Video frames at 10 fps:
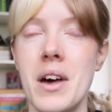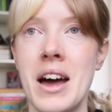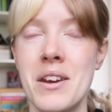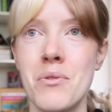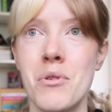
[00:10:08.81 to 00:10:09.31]

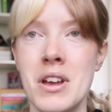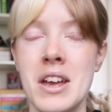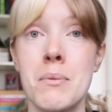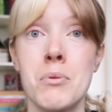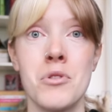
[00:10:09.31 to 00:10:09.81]
Anne of Green
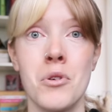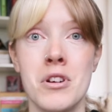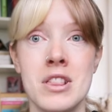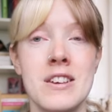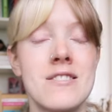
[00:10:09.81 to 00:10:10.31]
Gables, or
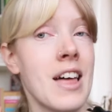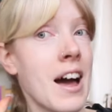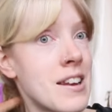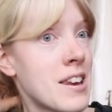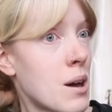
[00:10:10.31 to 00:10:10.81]
at least
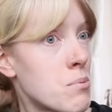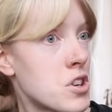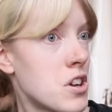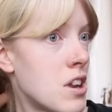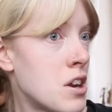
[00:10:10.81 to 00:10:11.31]
that adaptation.